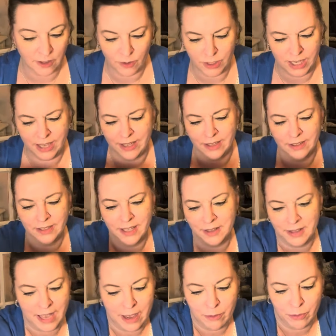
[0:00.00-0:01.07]
You can't get
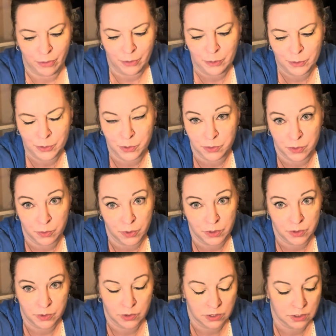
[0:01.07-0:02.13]
that with host
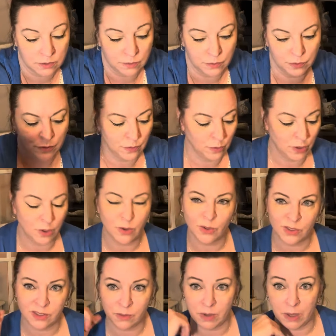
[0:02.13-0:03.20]
rewards or we
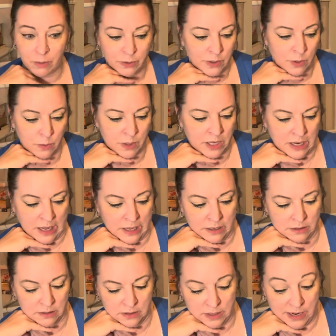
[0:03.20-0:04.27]
used to be able to, but not
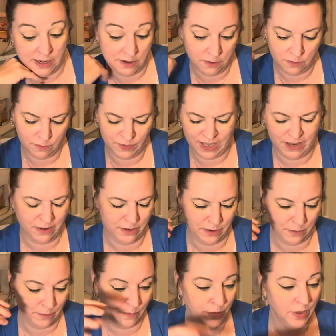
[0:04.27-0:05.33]
now. I don't know.
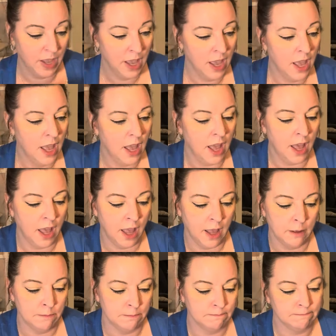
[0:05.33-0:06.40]

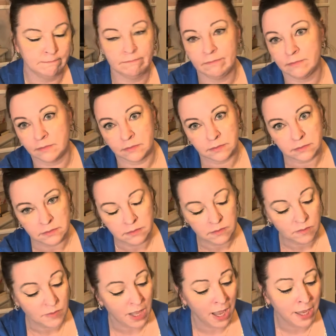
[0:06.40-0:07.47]
Um,
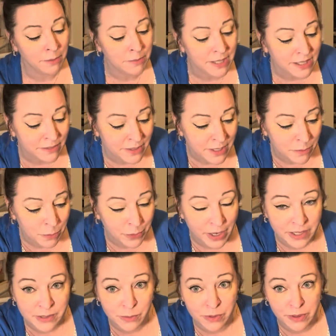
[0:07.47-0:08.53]
I am even
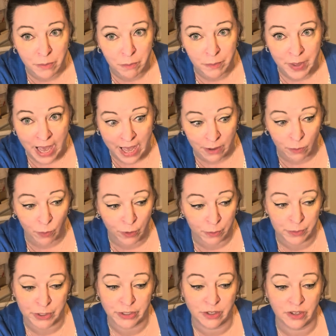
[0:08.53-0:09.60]
impressed with the bat
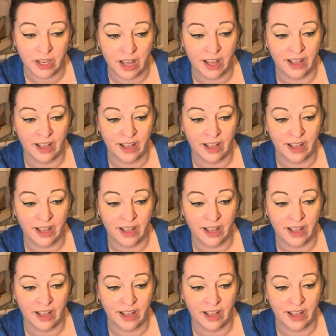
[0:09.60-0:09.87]
warmer, you guys.